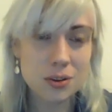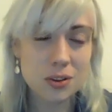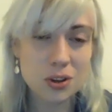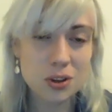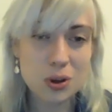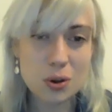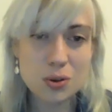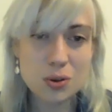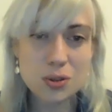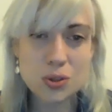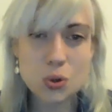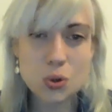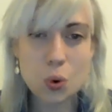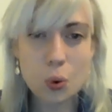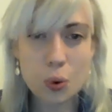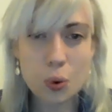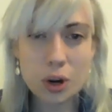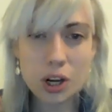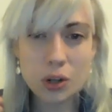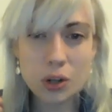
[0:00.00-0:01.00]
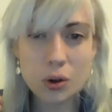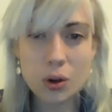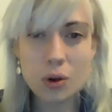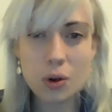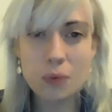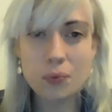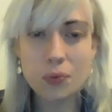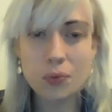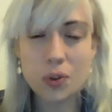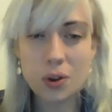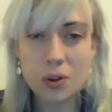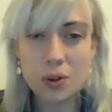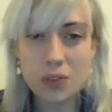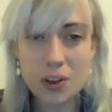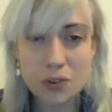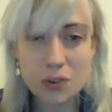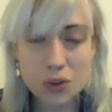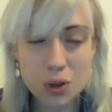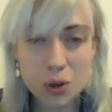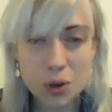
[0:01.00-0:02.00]
The user's already, if
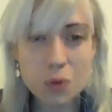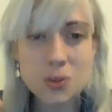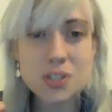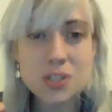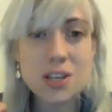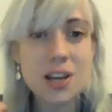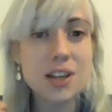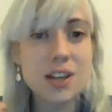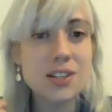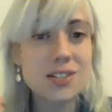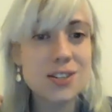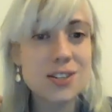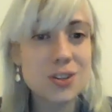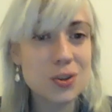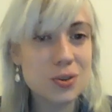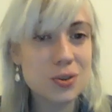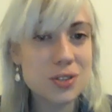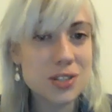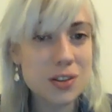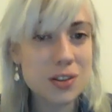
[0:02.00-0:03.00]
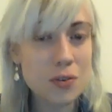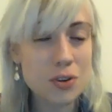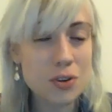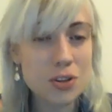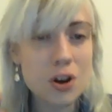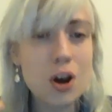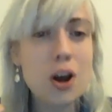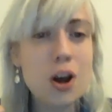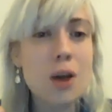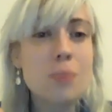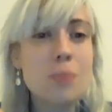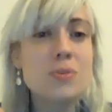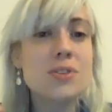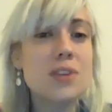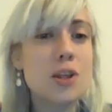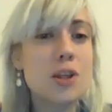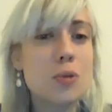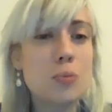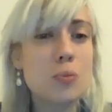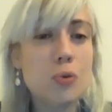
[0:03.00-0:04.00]
they've used it and used it several
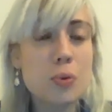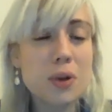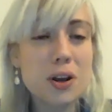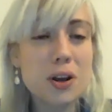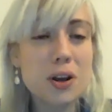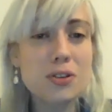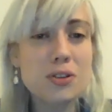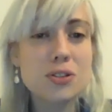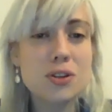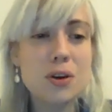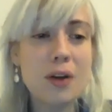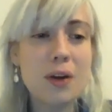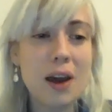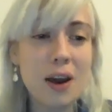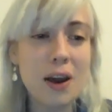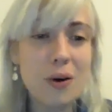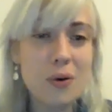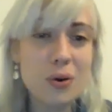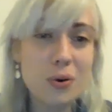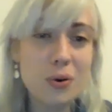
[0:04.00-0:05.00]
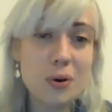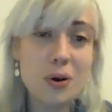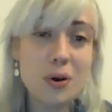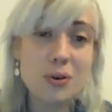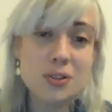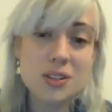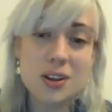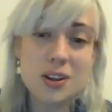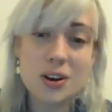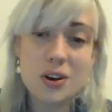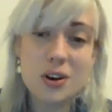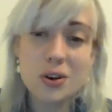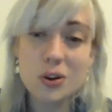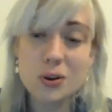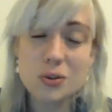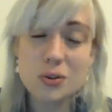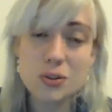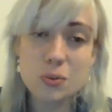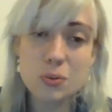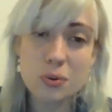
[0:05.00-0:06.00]
times, then they're probably going to know how you're going to
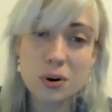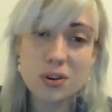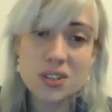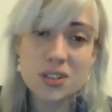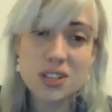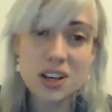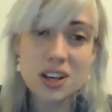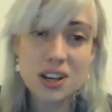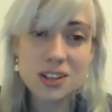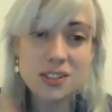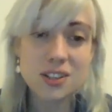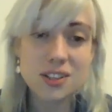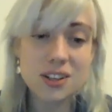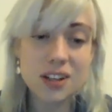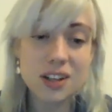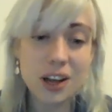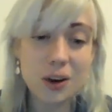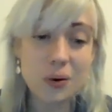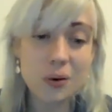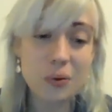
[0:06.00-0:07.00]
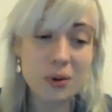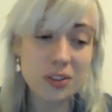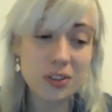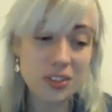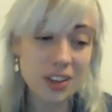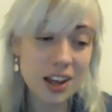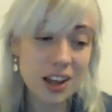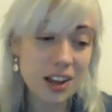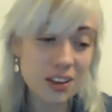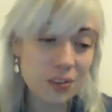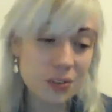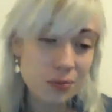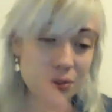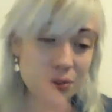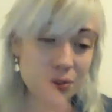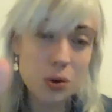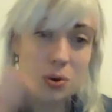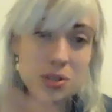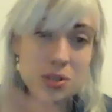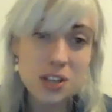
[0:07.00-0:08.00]
use the process and how they
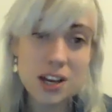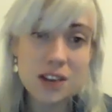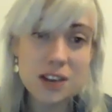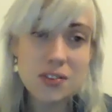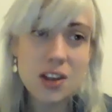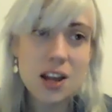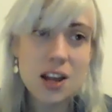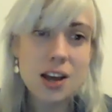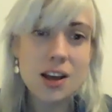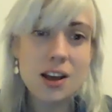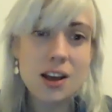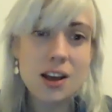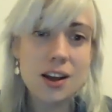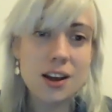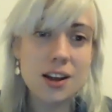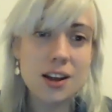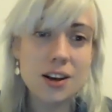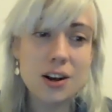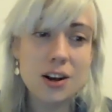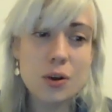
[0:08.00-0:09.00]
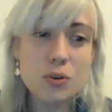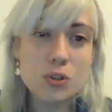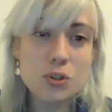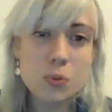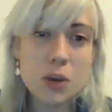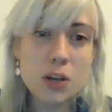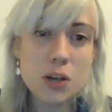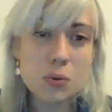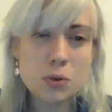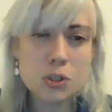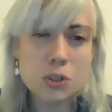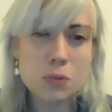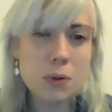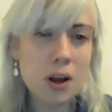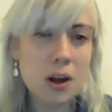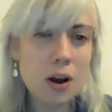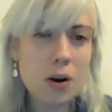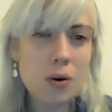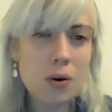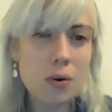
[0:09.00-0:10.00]
use it. And little tweaks would just
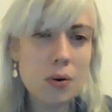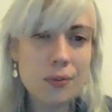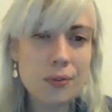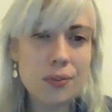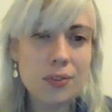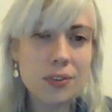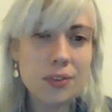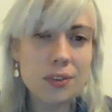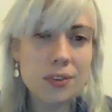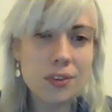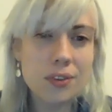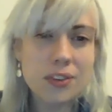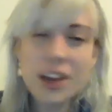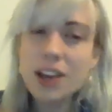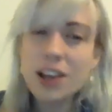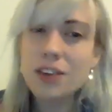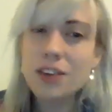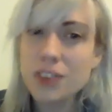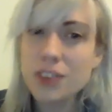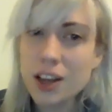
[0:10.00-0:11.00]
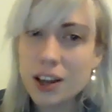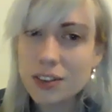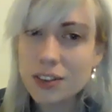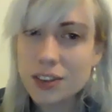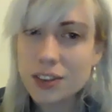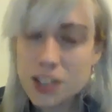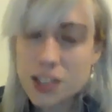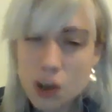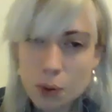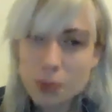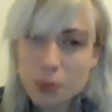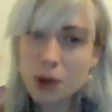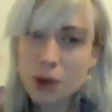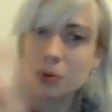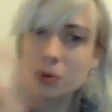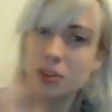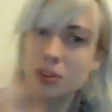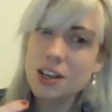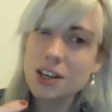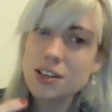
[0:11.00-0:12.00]
be like, oh, thank you for that. That's helped me
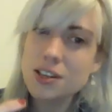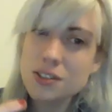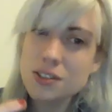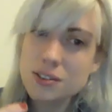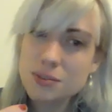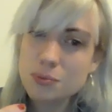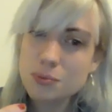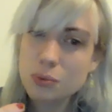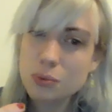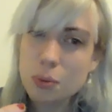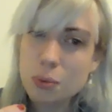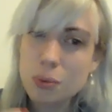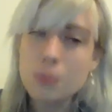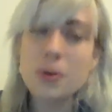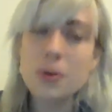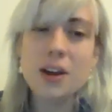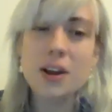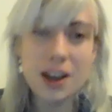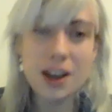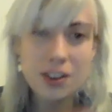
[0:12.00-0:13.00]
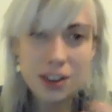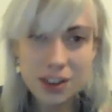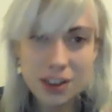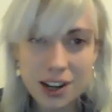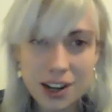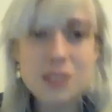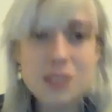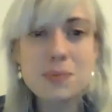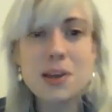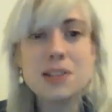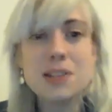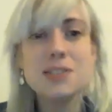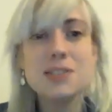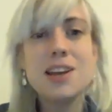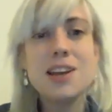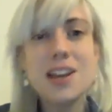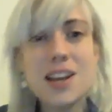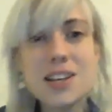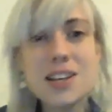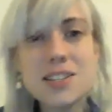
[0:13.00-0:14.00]
with this problem. Okay, then that makes
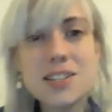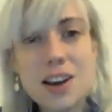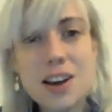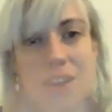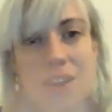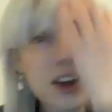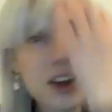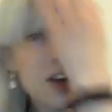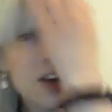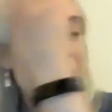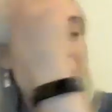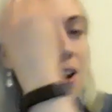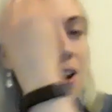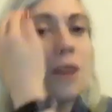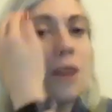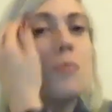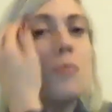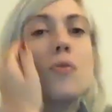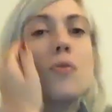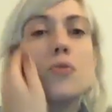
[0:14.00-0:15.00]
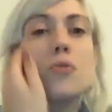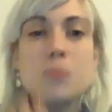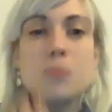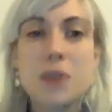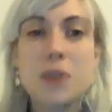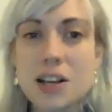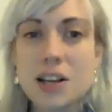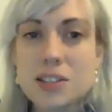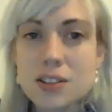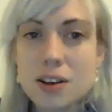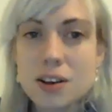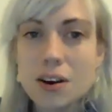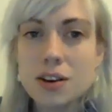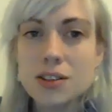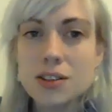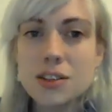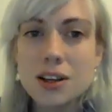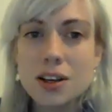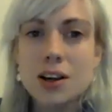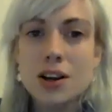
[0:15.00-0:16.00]
it easier. I can move on to my next
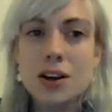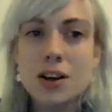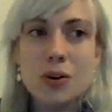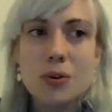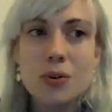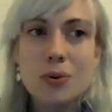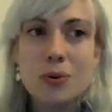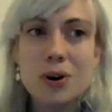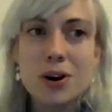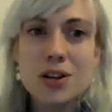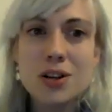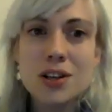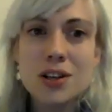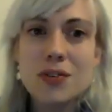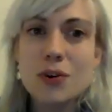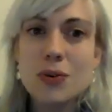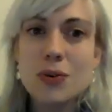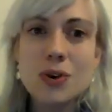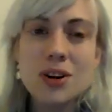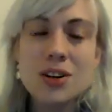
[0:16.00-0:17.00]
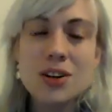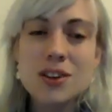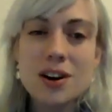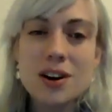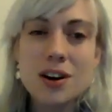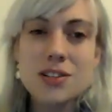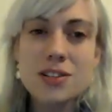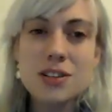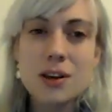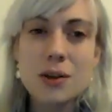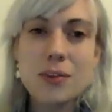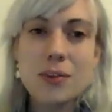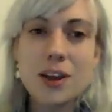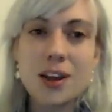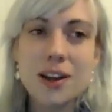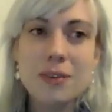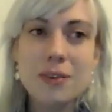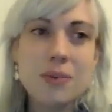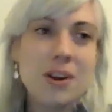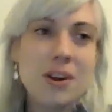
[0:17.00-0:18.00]
task. Whereas if you redesign
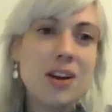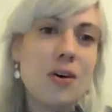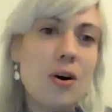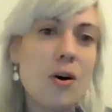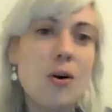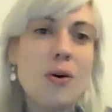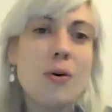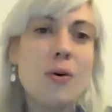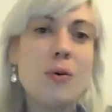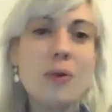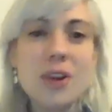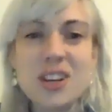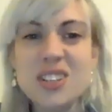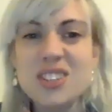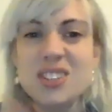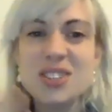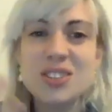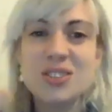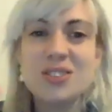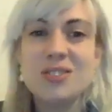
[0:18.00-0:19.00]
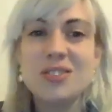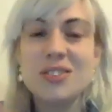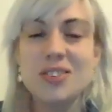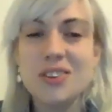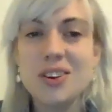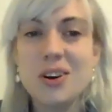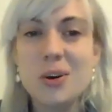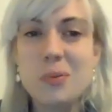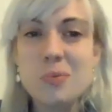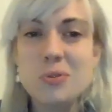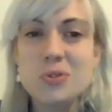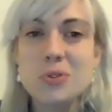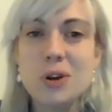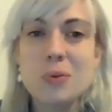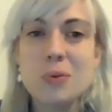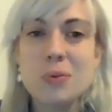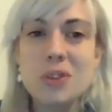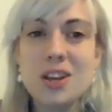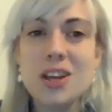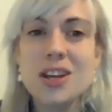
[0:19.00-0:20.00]
something, being, oh, I'm
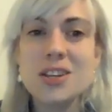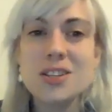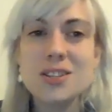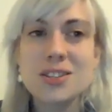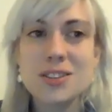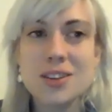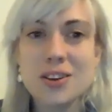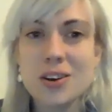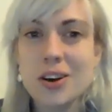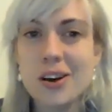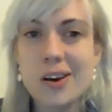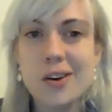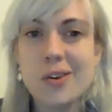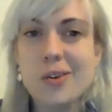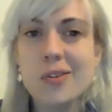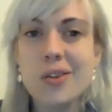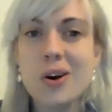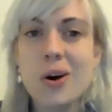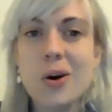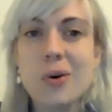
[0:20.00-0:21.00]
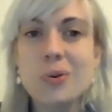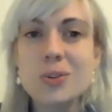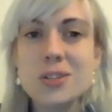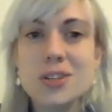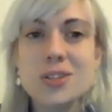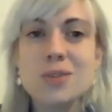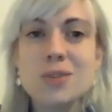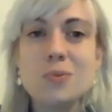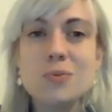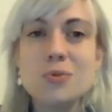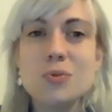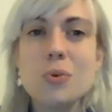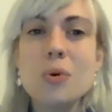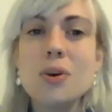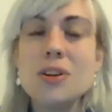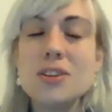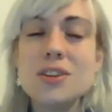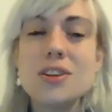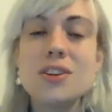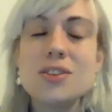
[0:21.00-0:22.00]
struggling with this, oh, the whole system's
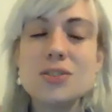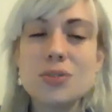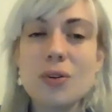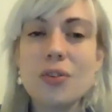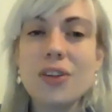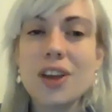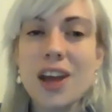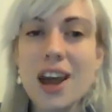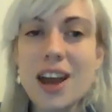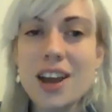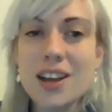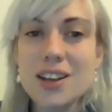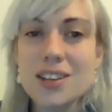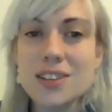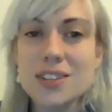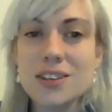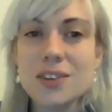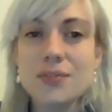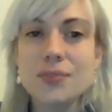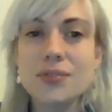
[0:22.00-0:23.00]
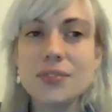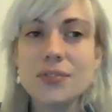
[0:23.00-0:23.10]
ruined, and it's not the case.